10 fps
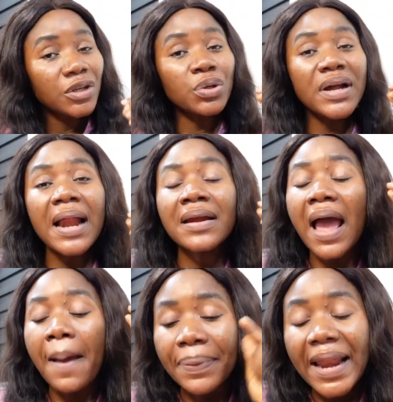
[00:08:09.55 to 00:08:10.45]
You can
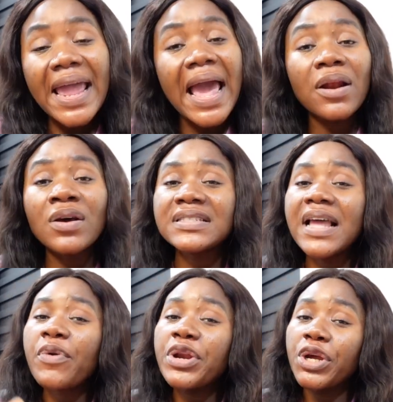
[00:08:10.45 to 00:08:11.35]
apply
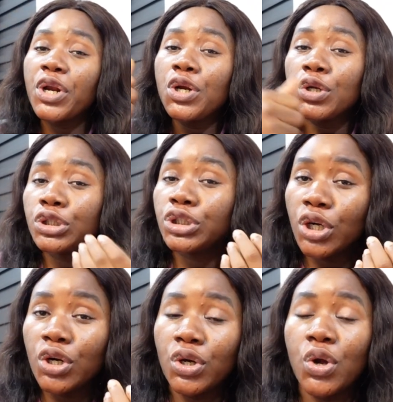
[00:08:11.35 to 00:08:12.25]
alongside with your
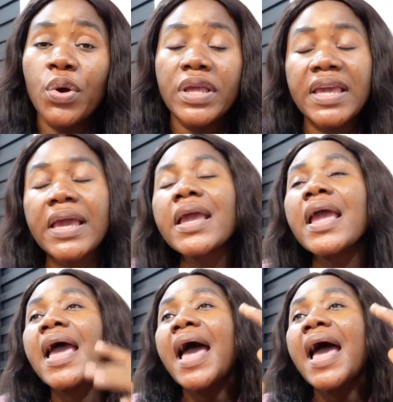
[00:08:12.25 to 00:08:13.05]
lotion, okay?